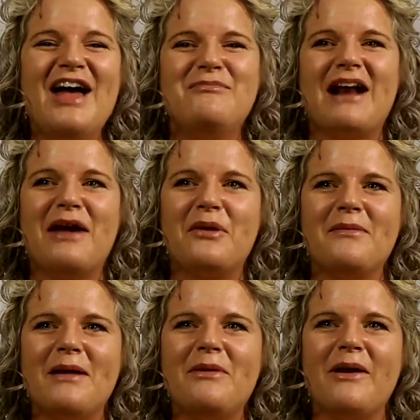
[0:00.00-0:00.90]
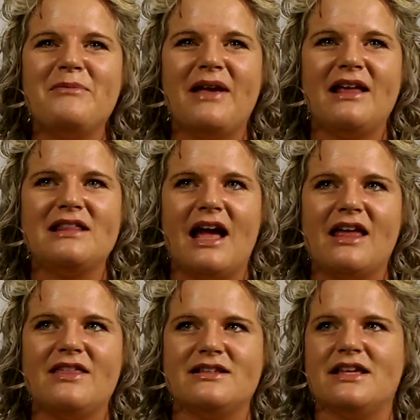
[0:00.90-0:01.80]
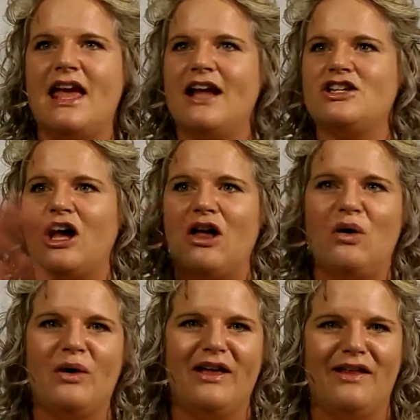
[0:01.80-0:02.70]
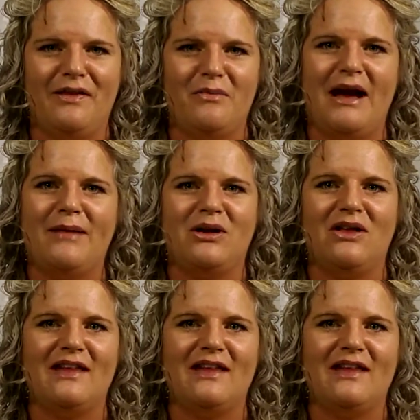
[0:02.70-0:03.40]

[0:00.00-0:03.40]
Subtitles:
But I remember it being like this catch-all oil in the Bible.